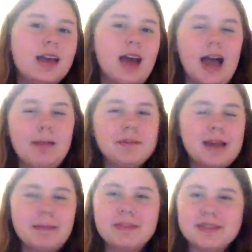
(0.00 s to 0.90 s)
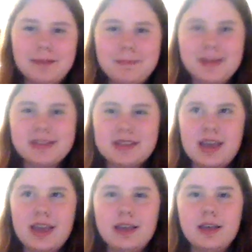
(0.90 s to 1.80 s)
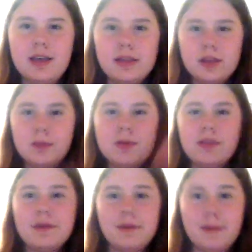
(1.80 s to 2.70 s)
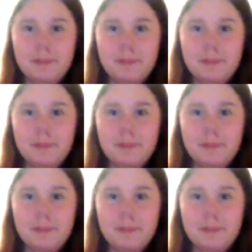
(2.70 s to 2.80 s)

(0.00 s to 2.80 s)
gonna wrap this up by saying they're both equal.